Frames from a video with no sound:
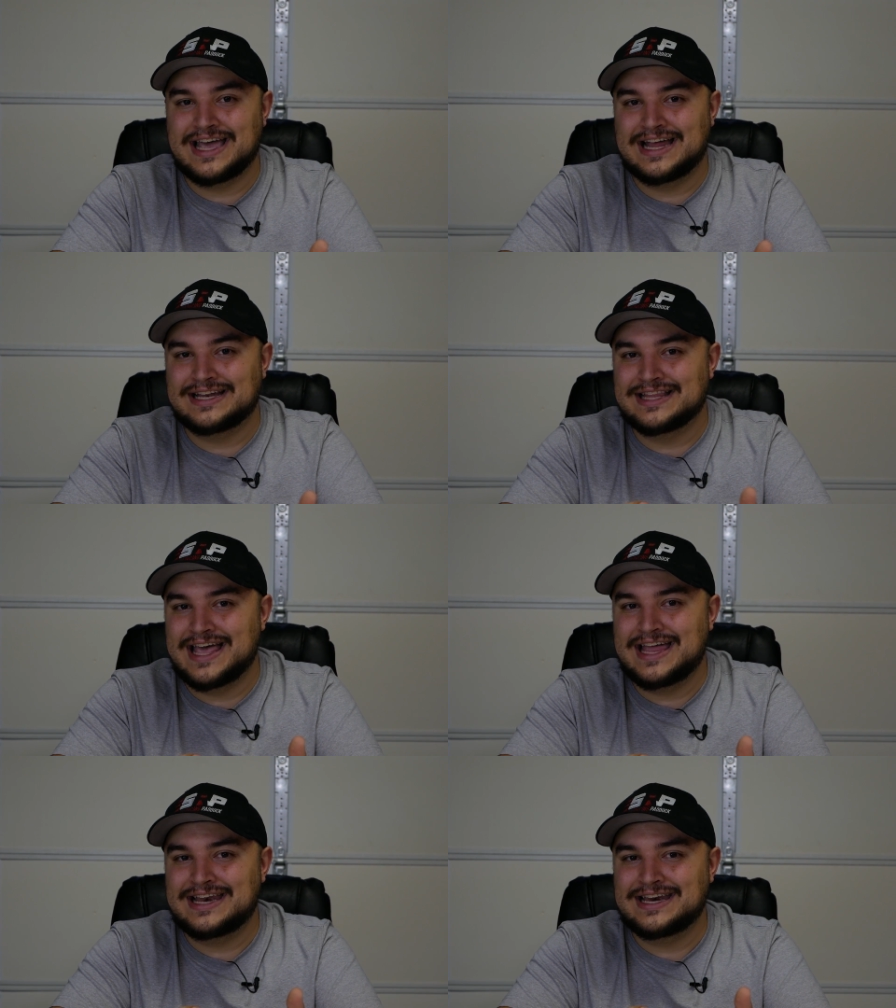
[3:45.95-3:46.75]
and
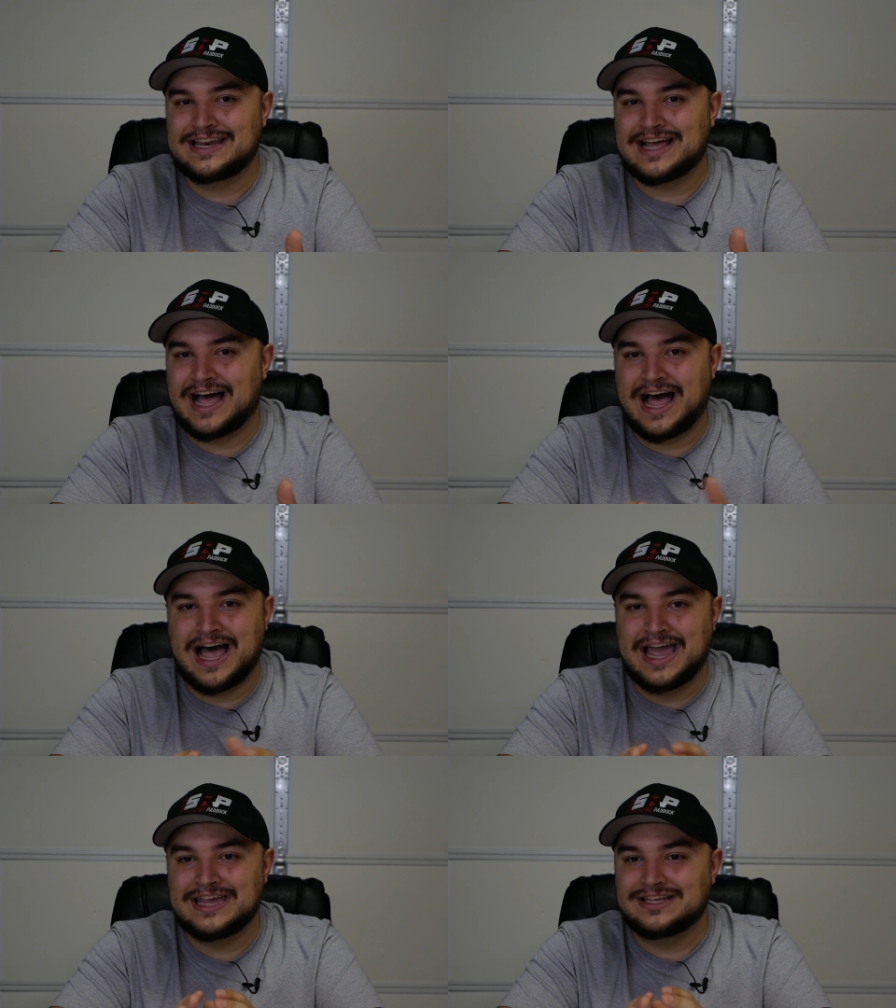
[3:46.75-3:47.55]
then
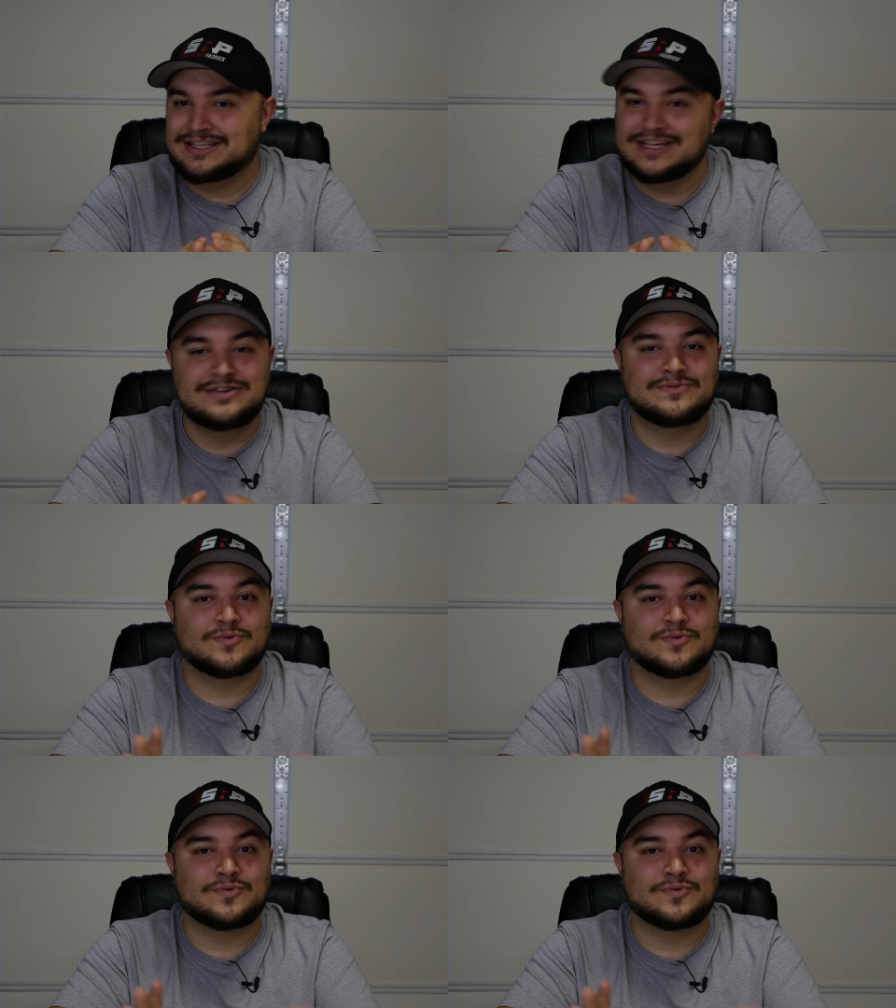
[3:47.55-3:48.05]
I didn't